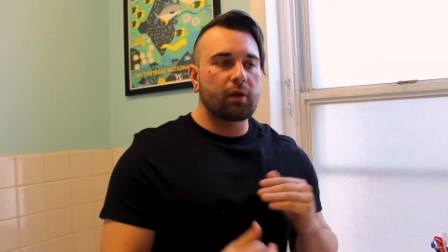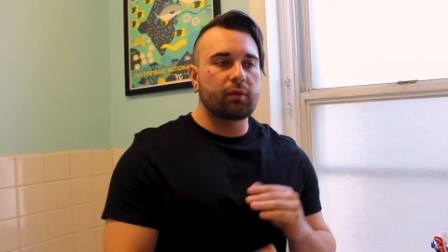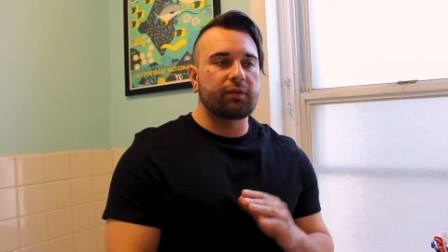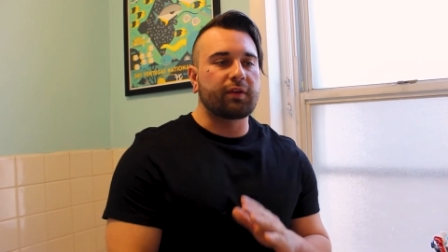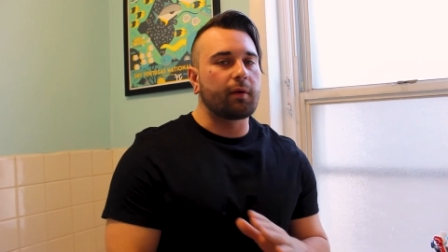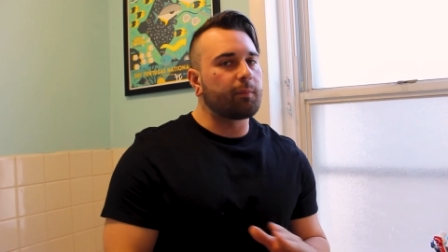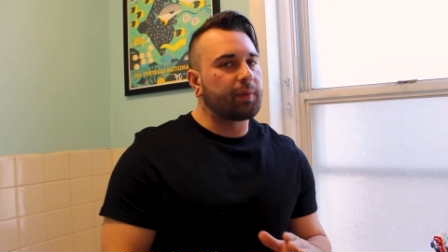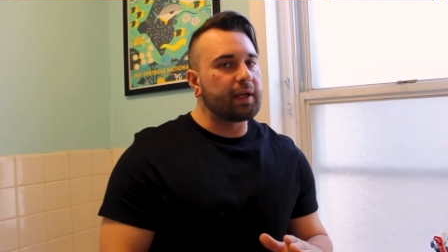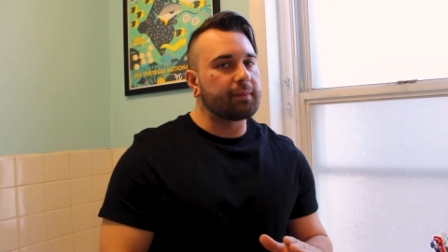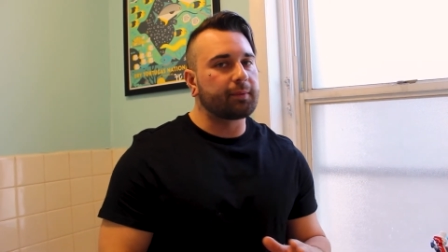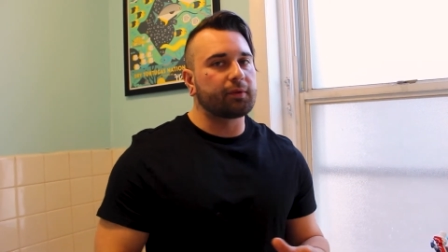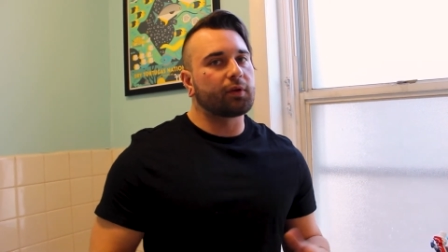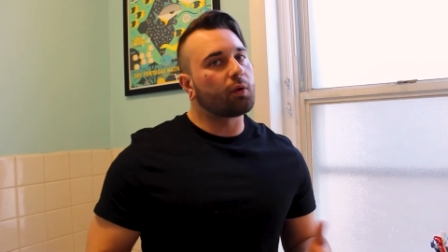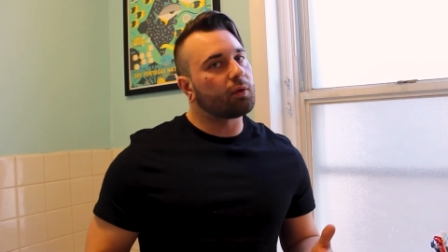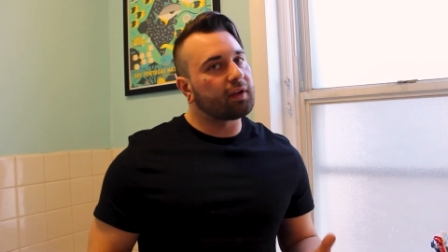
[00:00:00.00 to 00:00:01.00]
some
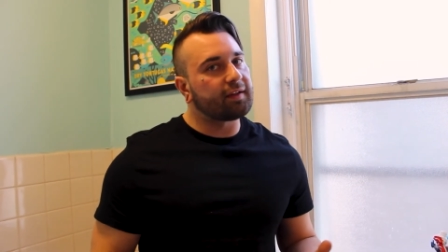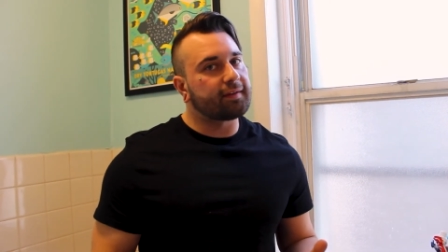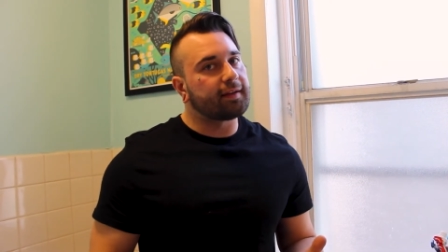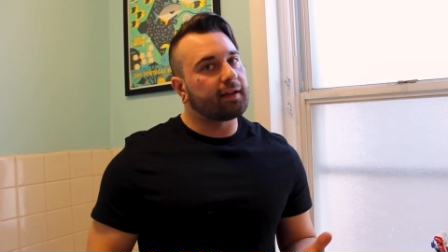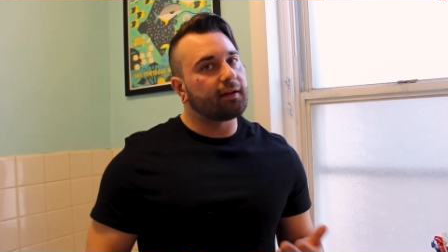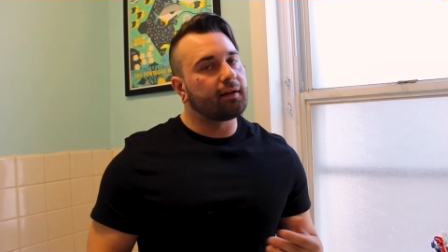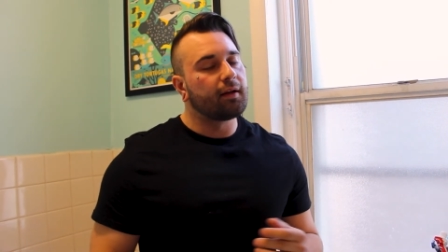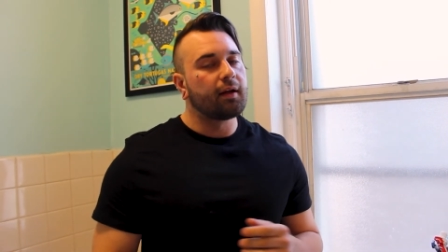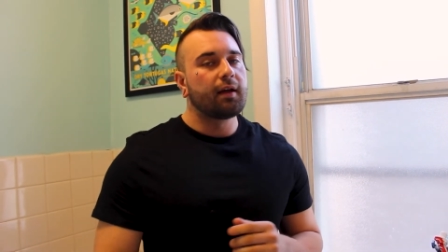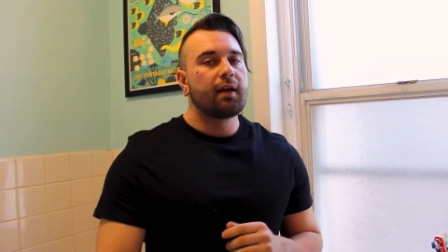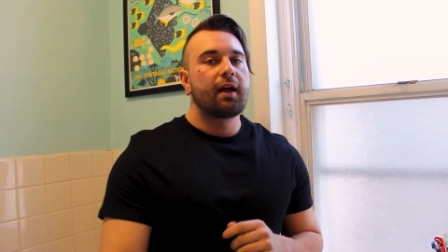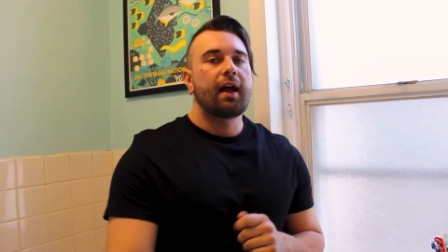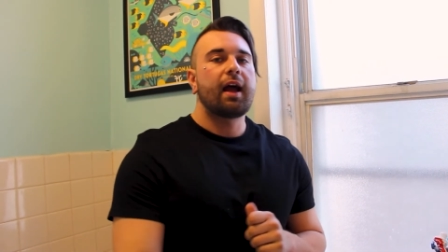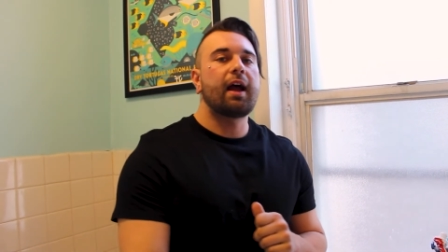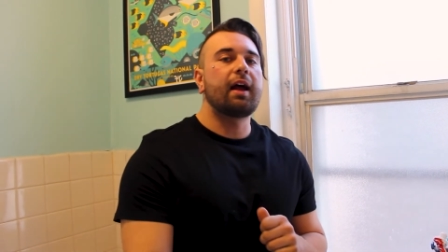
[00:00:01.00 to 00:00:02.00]
people don't listen
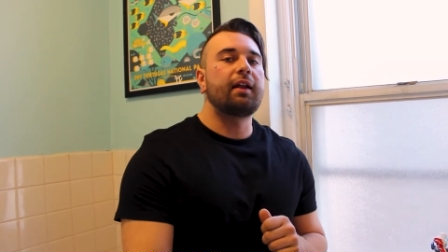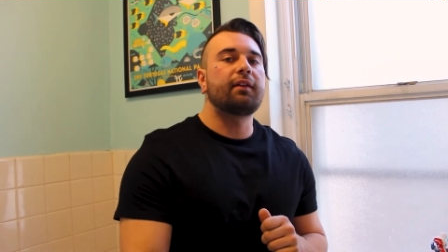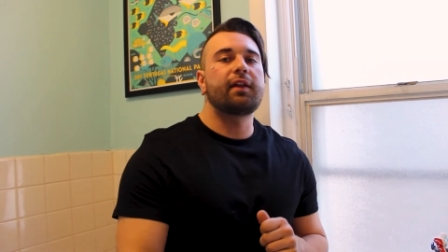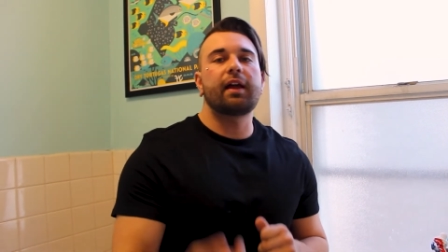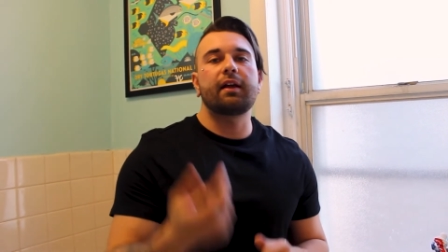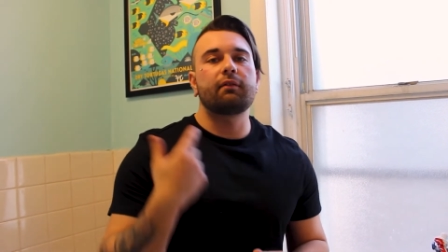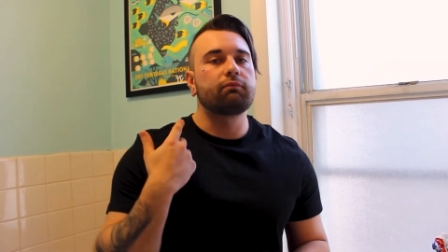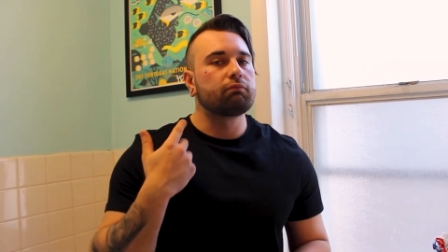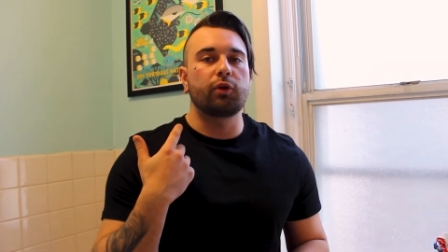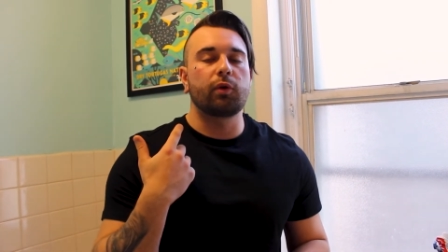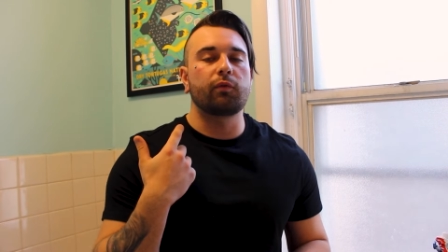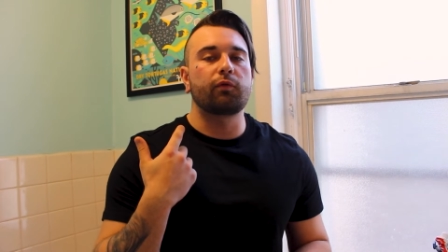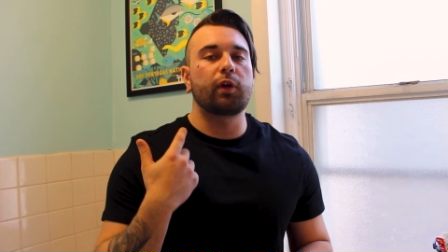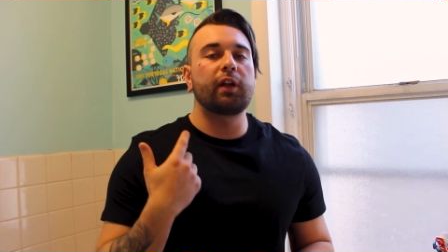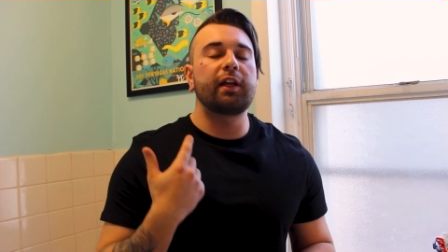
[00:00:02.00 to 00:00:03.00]
and they do
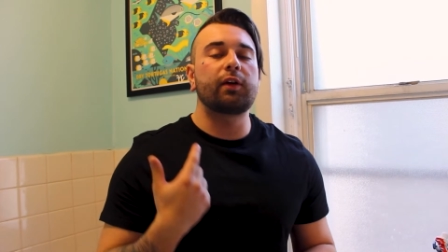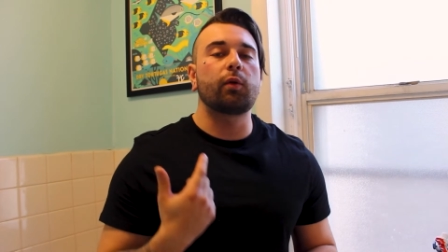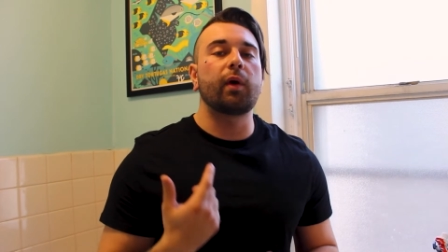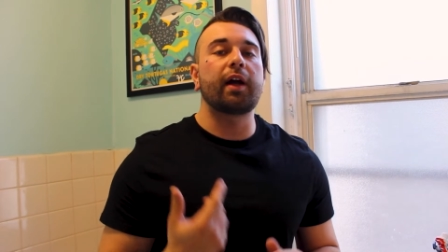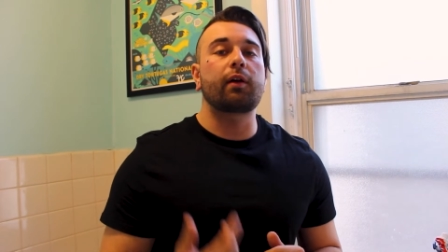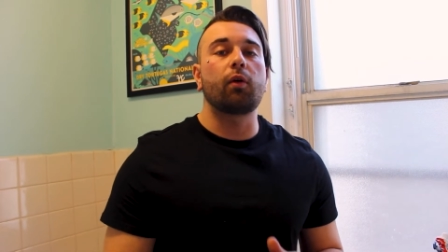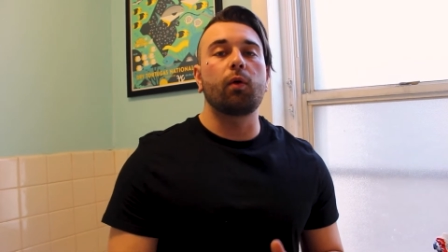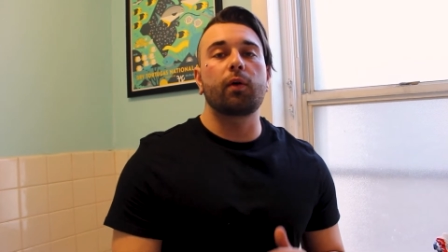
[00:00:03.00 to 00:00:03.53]
it really quick,